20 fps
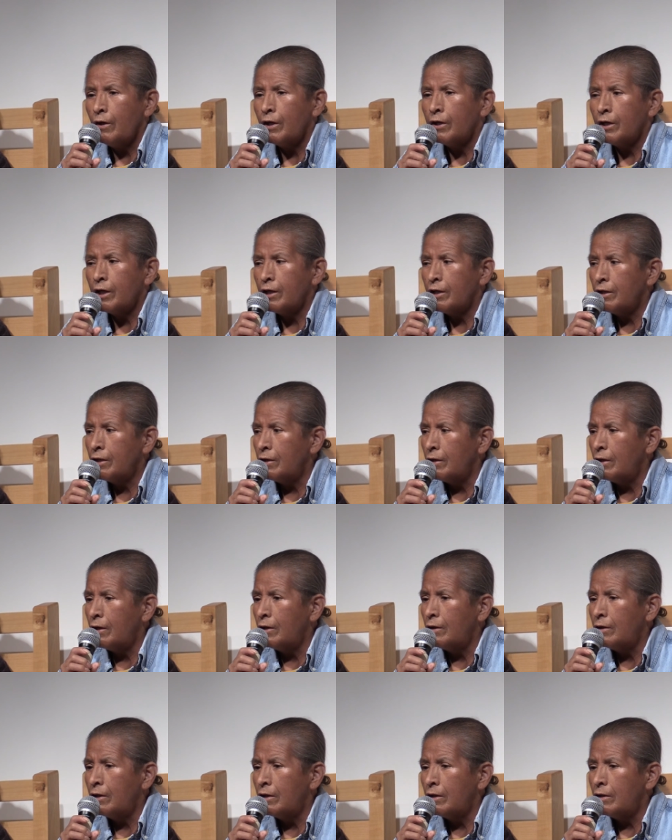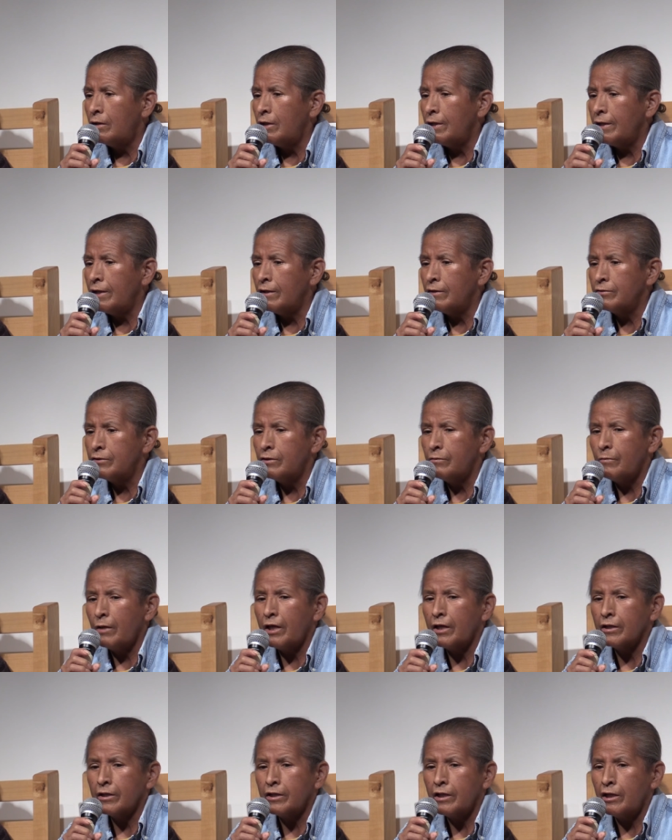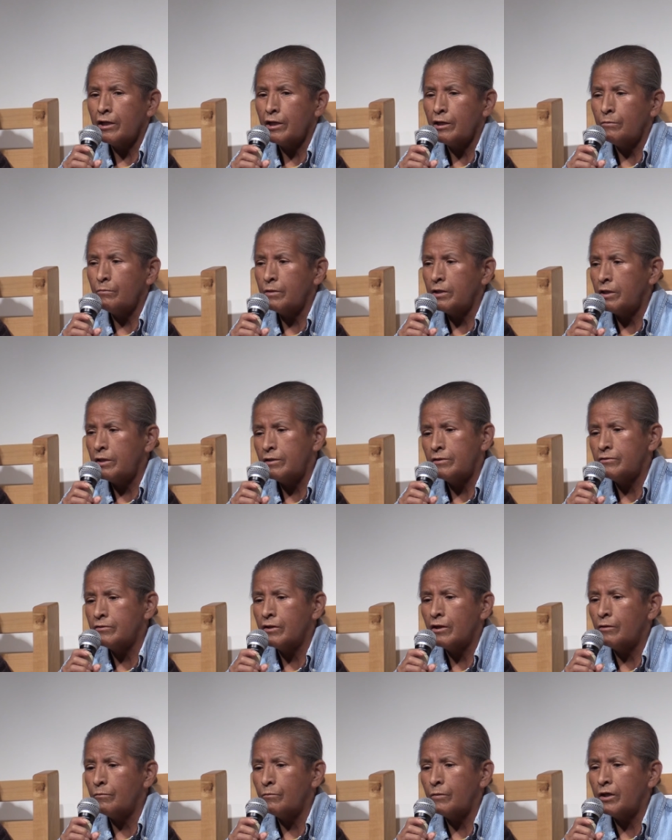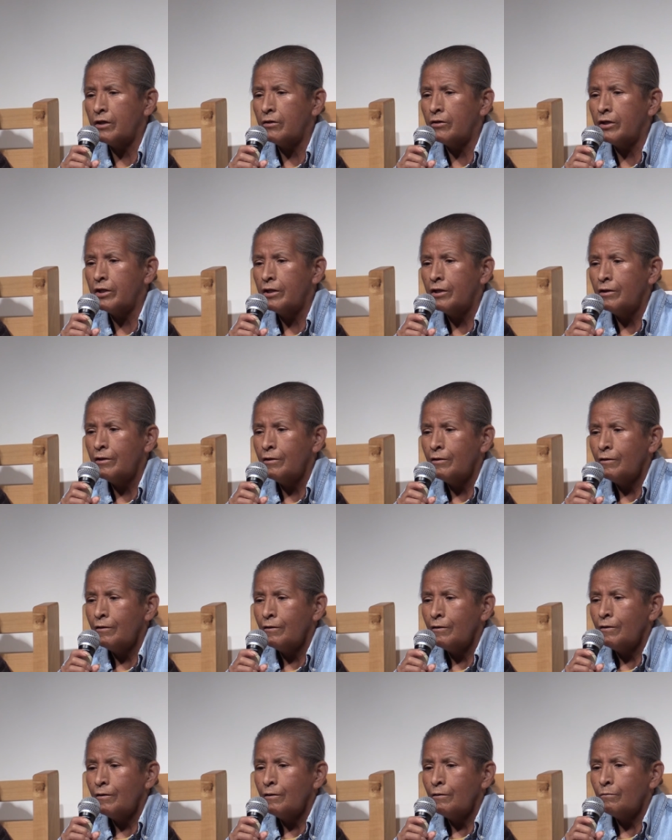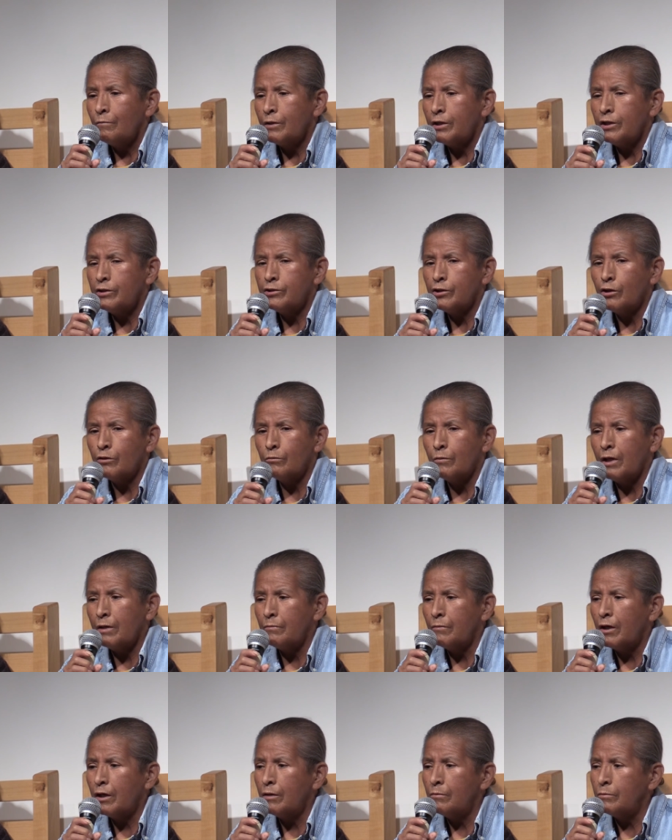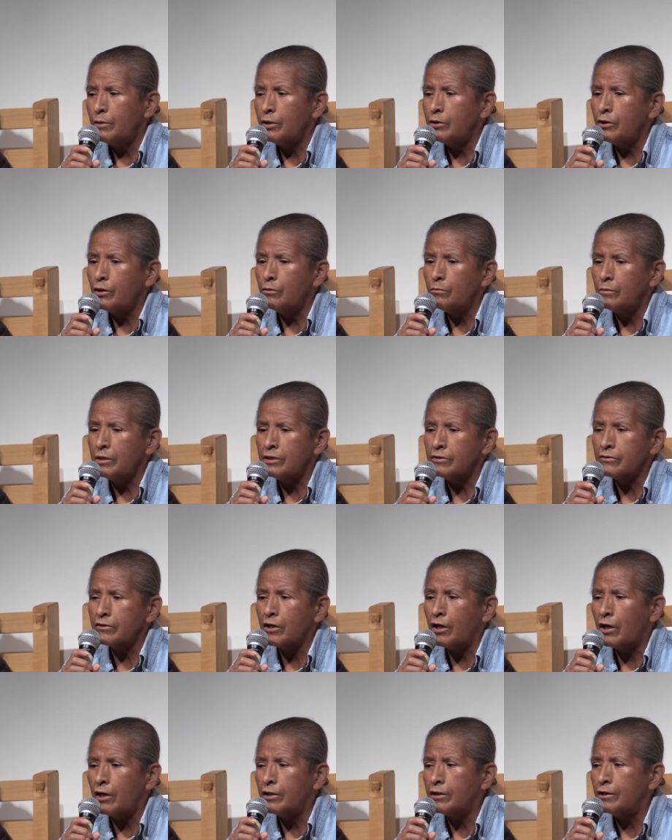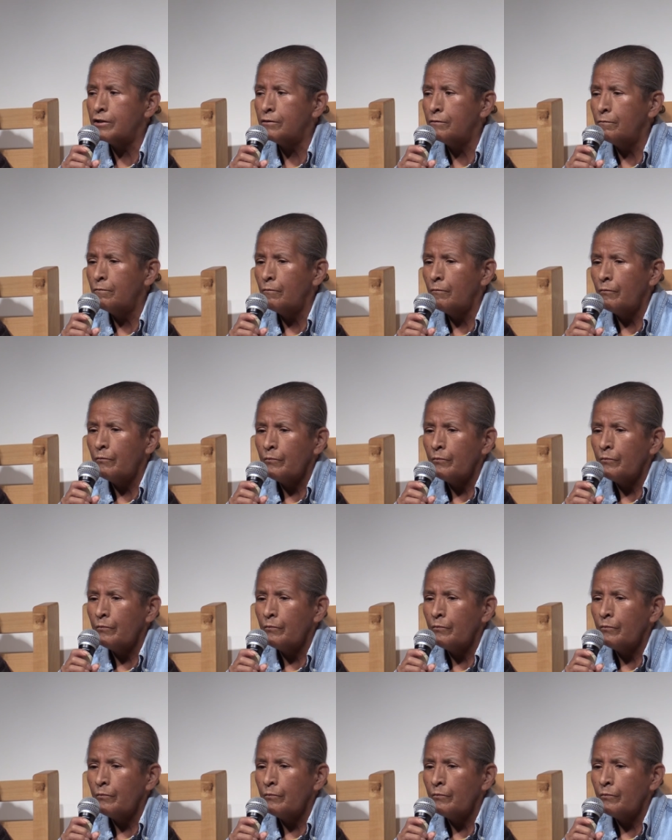And an uh, elder man came, and he's not married, but he told my mom, you know, Miss Carter,